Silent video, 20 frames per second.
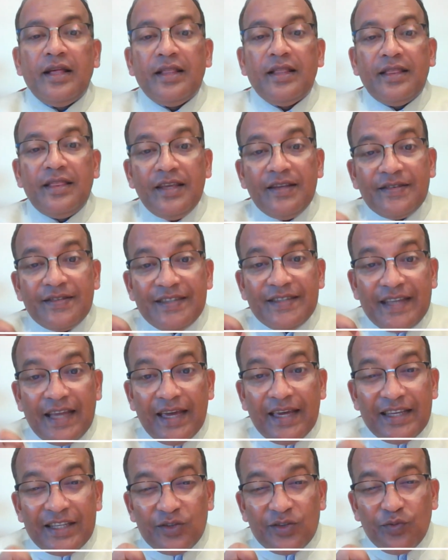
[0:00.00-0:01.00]
This
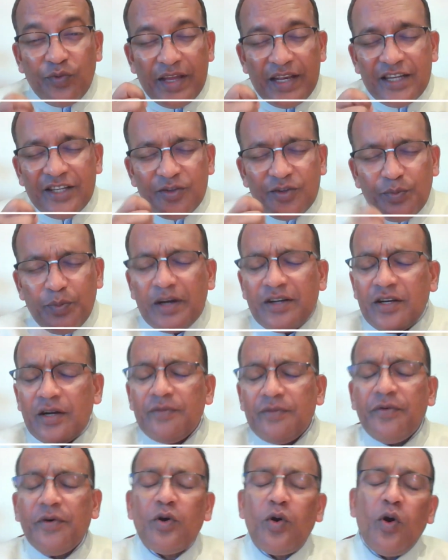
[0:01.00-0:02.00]
day is very
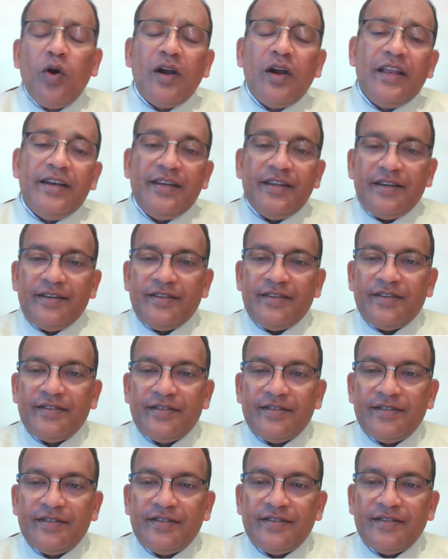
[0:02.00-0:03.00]
special for all
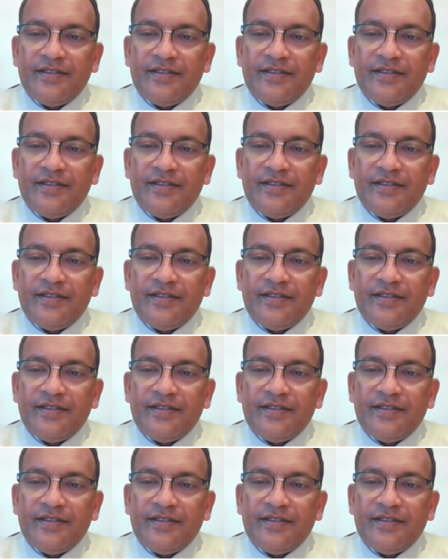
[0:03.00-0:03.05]
Indians,